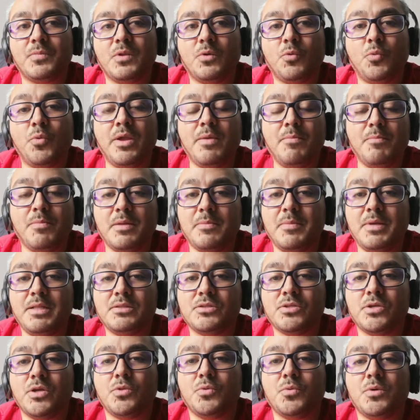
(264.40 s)
we
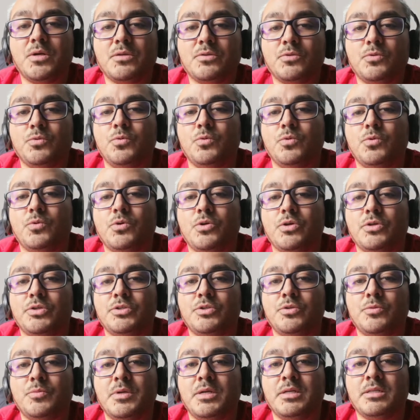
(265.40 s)
implement software to
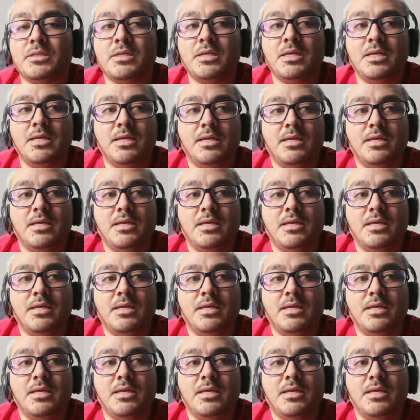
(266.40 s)
customers.